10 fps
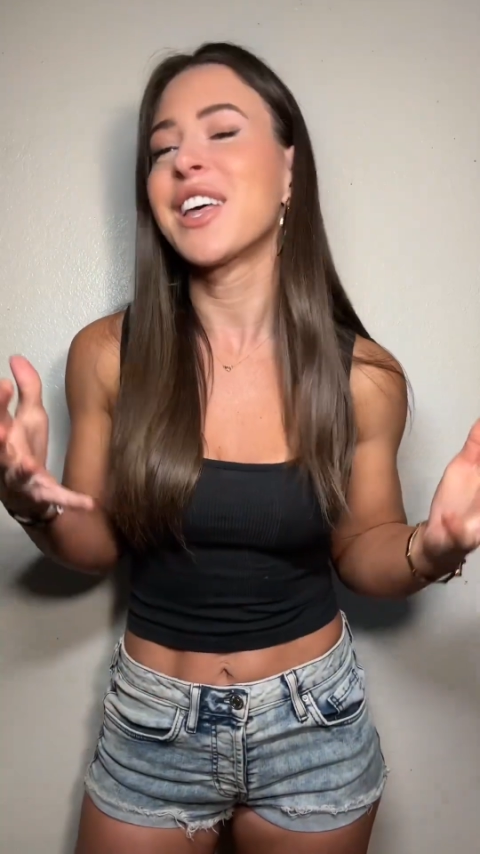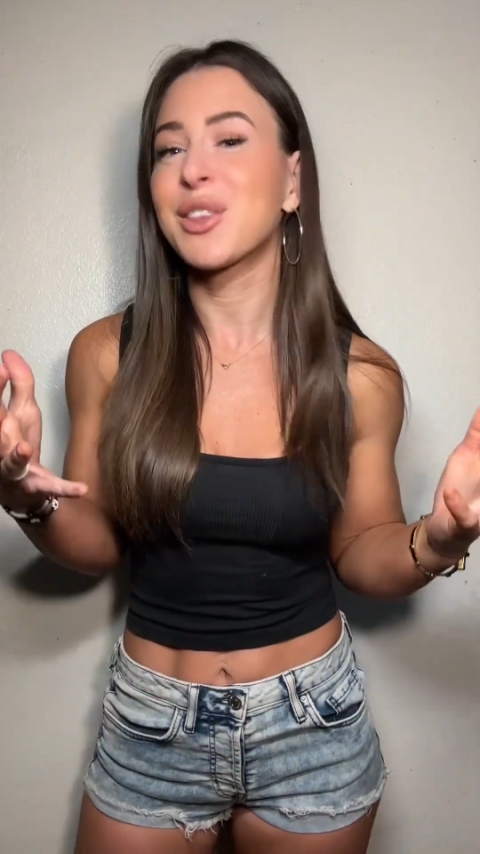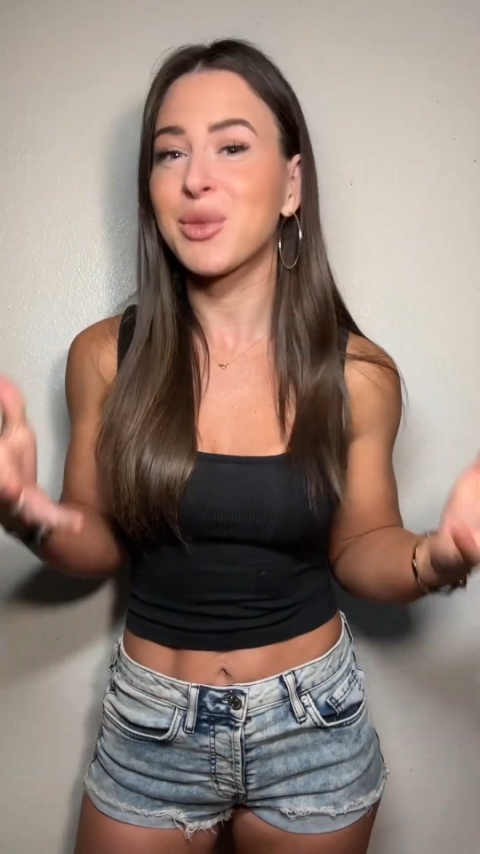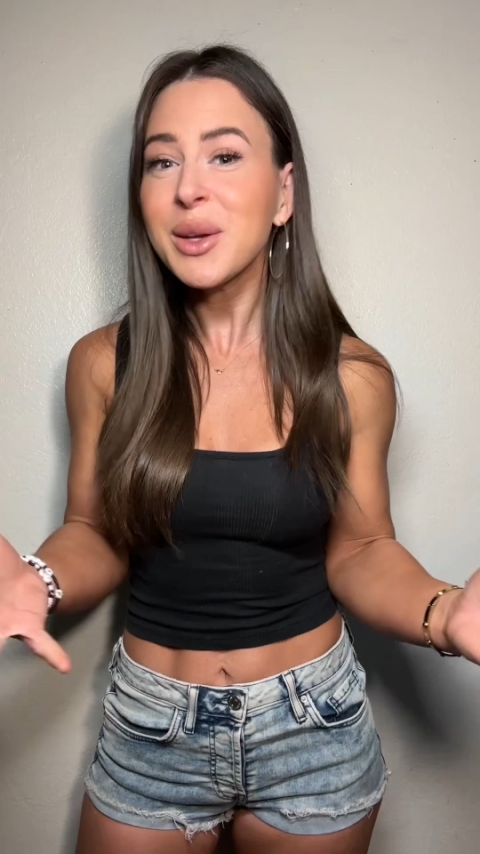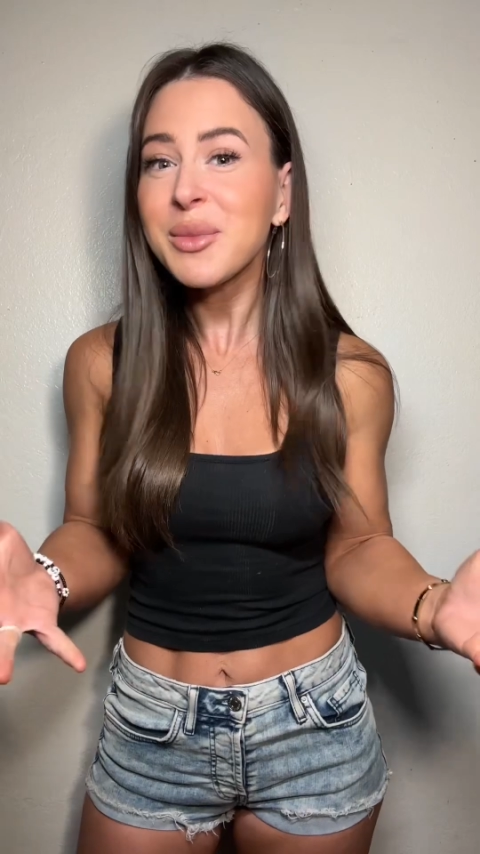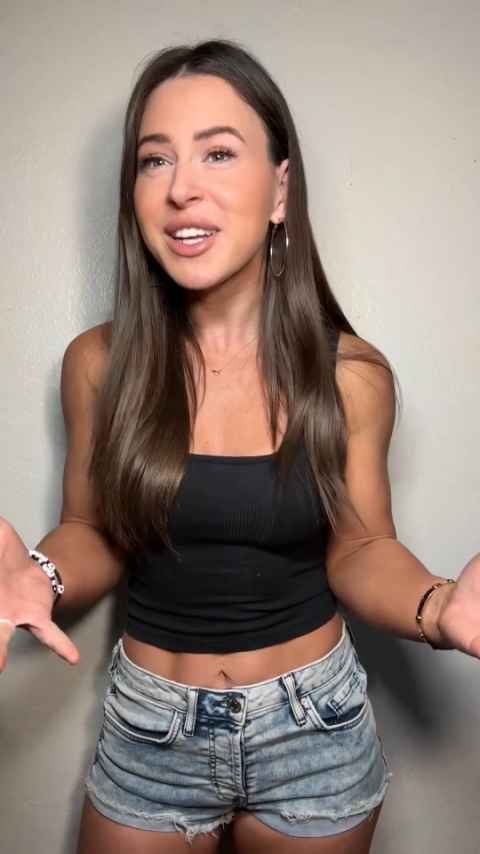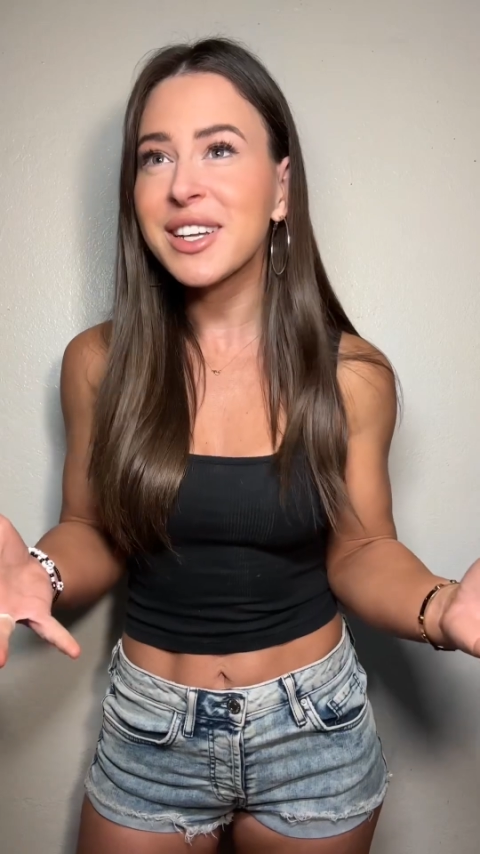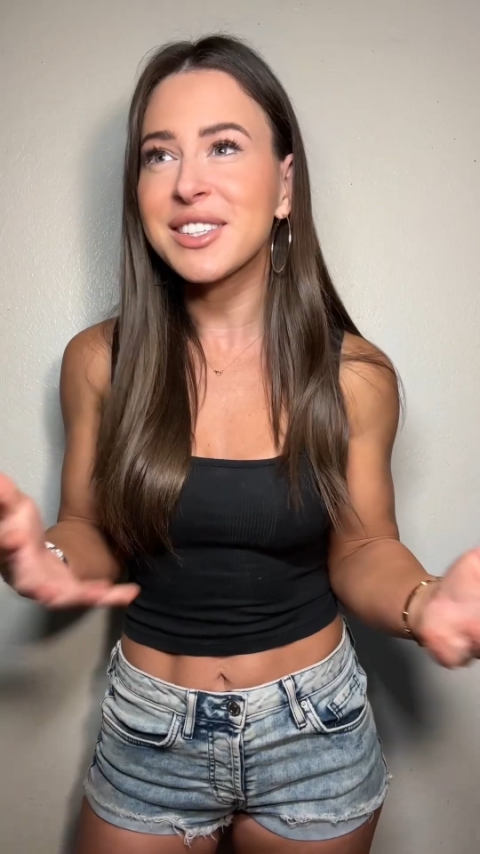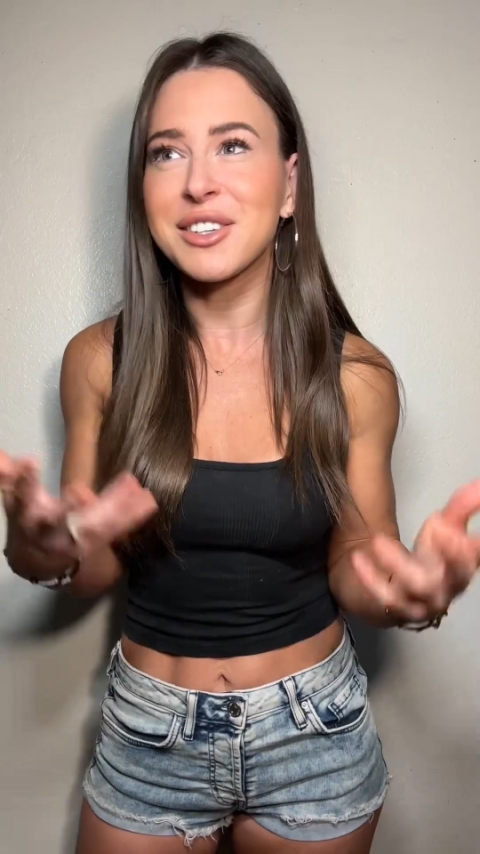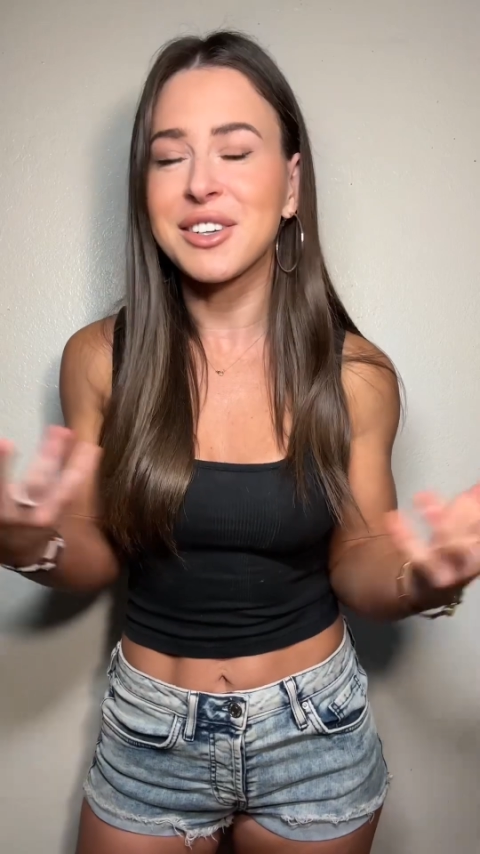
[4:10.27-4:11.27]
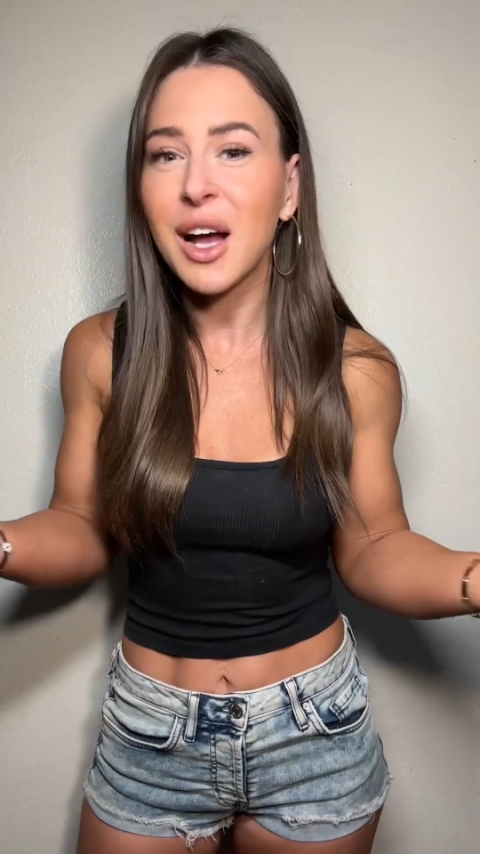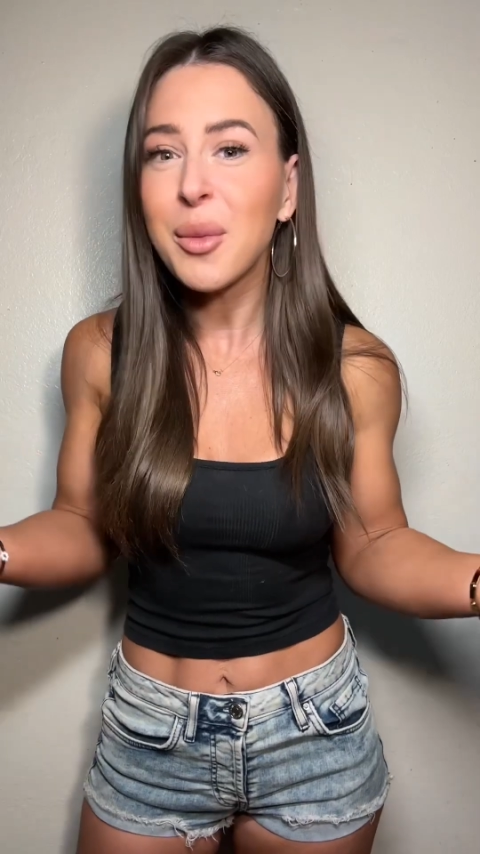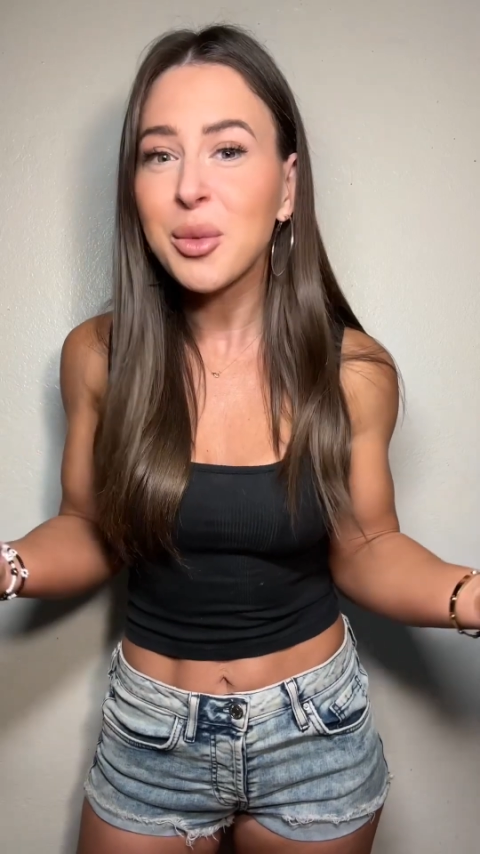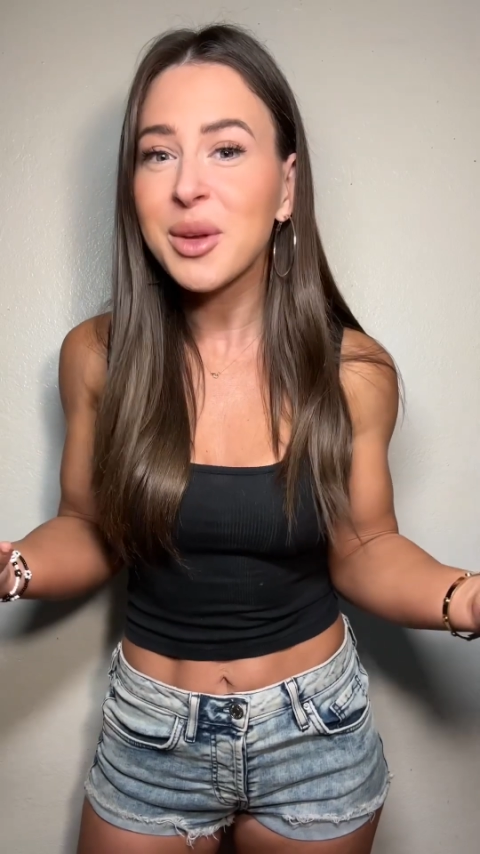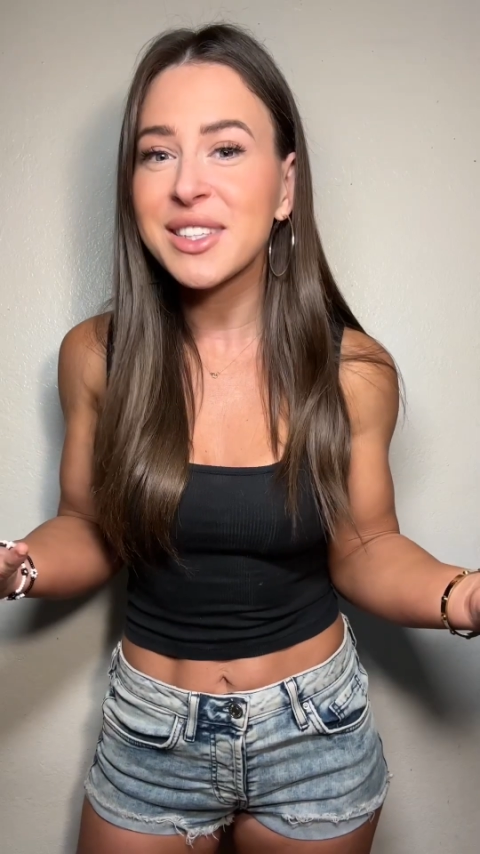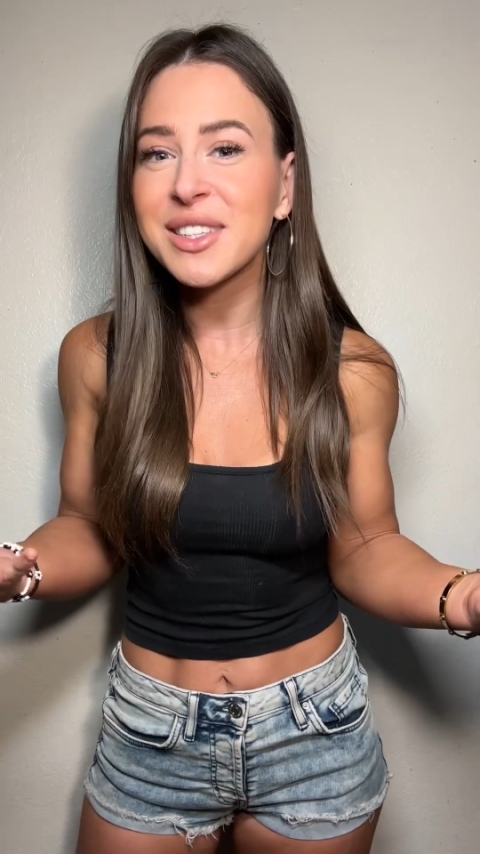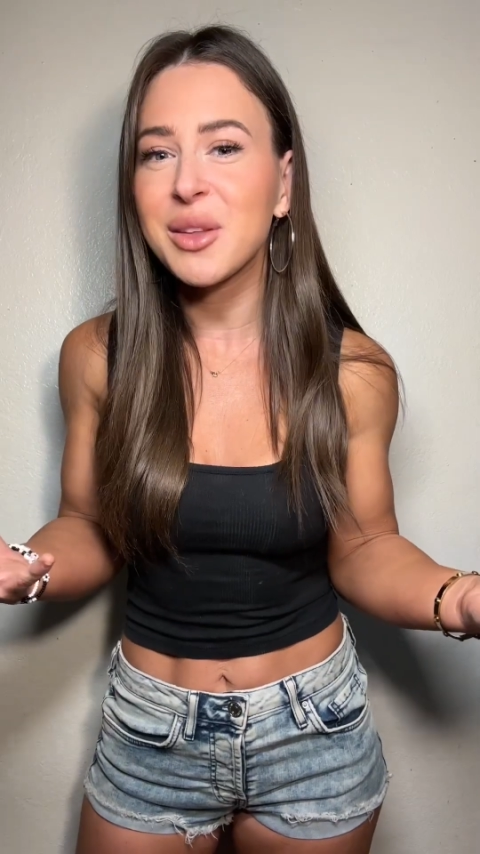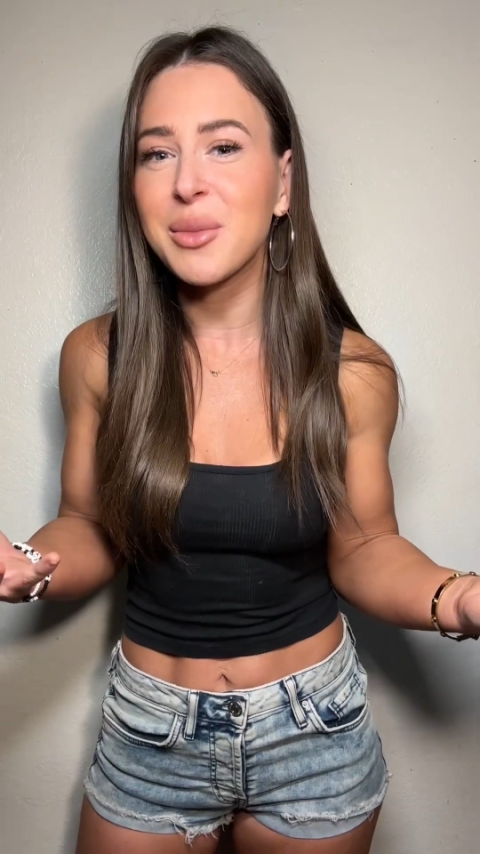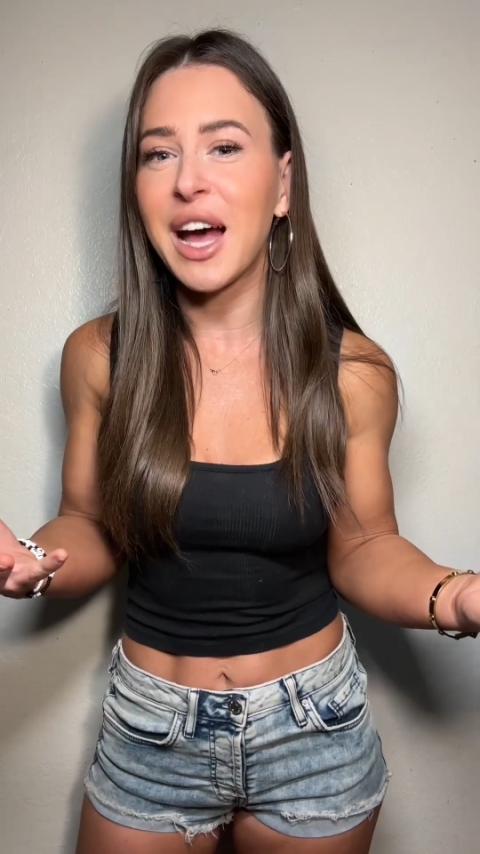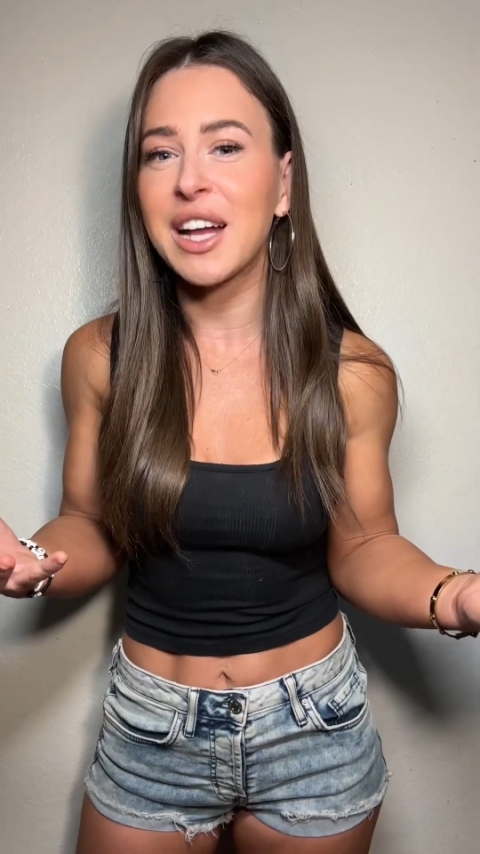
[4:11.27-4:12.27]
3 minutes or a couple minutes of the match.